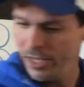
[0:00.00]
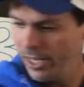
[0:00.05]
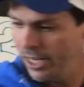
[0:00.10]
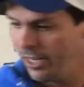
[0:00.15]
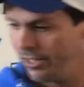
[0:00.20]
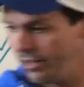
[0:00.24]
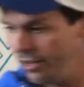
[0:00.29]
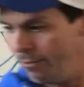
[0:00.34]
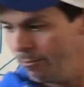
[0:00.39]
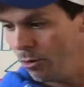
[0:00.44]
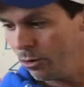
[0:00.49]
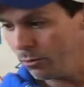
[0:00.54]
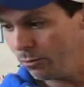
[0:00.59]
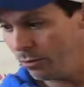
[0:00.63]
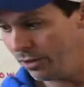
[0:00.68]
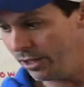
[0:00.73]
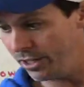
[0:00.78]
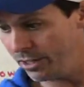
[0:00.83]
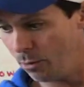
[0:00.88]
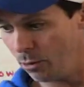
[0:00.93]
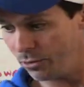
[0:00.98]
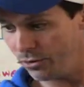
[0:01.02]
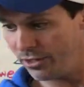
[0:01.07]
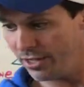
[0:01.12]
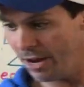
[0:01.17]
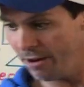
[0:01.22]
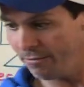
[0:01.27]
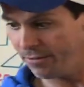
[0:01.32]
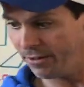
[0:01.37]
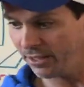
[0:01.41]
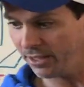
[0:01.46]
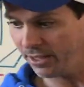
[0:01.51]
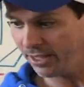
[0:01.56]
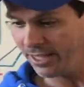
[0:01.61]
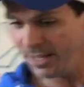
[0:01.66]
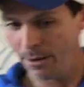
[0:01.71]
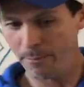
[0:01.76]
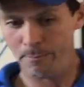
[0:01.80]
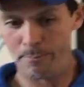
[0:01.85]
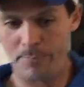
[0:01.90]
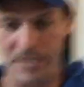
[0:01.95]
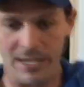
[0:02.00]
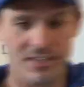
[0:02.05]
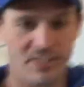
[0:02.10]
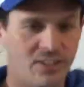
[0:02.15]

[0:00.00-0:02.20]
It's most definitely a big